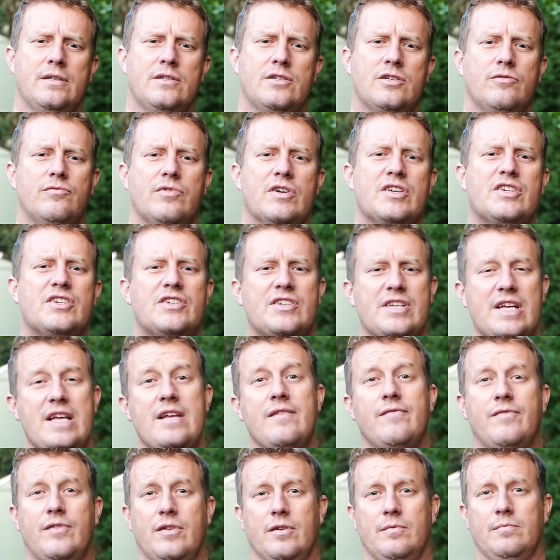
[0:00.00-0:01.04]
to
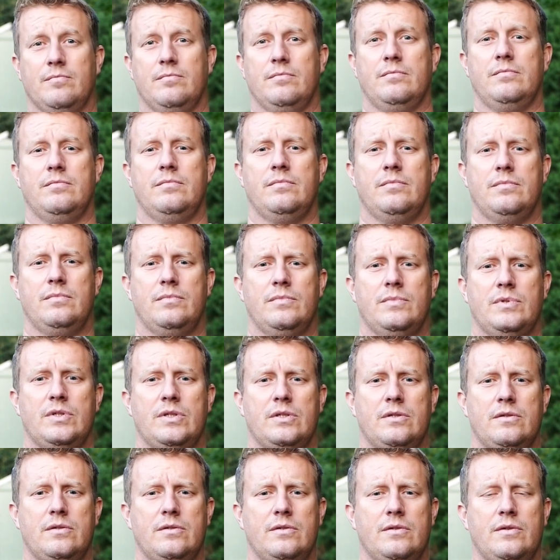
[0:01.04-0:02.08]
receive them.
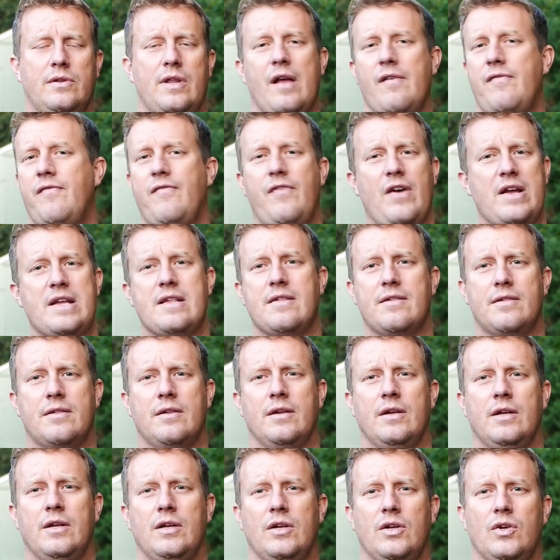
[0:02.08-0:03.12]
Their faith
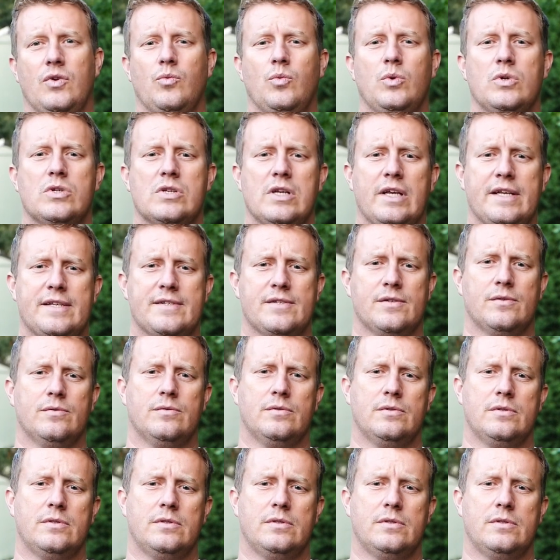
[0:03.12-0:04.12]
was little.